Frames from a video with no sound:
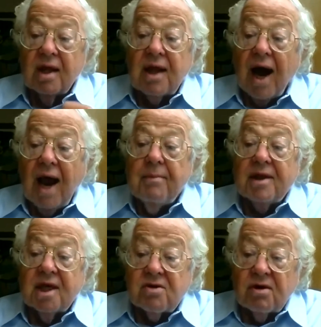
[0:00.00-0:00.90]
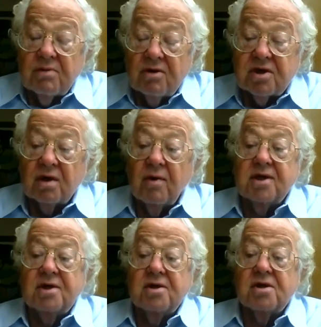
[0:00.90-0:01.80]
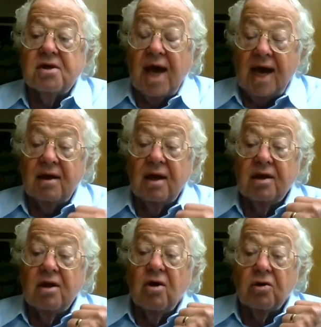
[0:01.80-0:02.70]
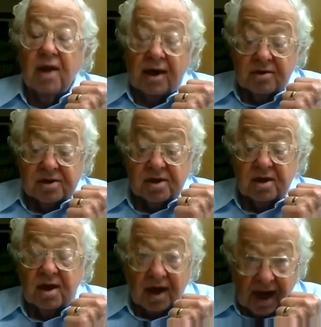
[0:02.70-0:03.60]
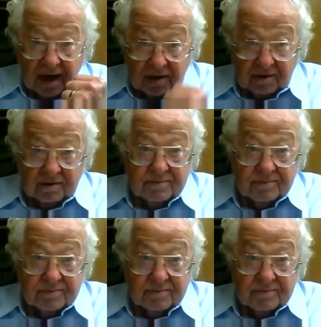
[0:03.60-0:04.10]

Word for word: time and distribution reasons than the old letters to the editor.